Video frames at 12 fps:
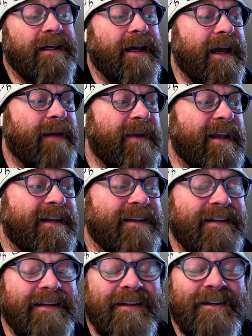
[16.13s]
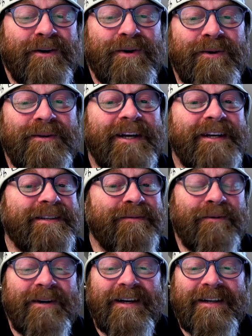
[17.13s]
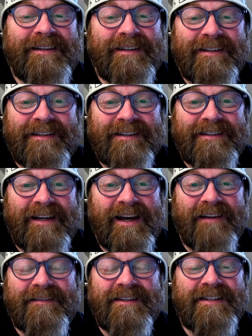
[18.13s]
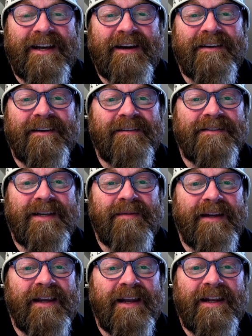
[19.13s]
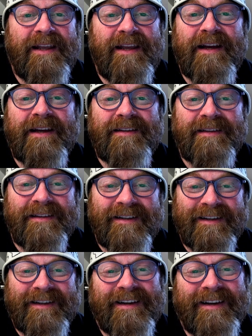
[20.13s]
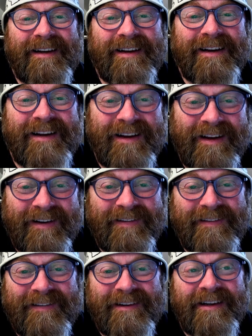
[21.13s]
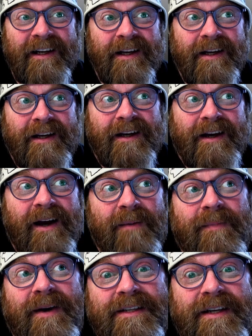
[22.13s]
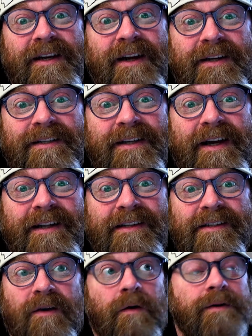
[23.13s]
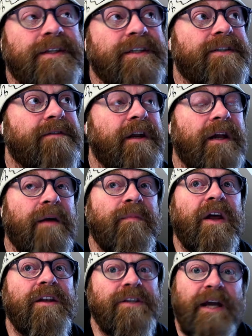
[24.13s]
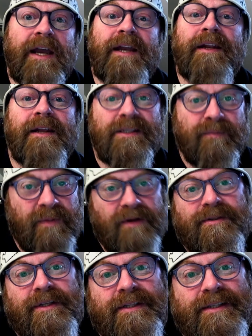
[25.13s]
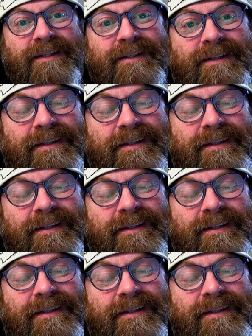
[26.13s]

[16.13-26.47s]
I mean, who doesn't want to have the sound of someone getting kicked or a bunch of gunshots or just straight up giant explosions?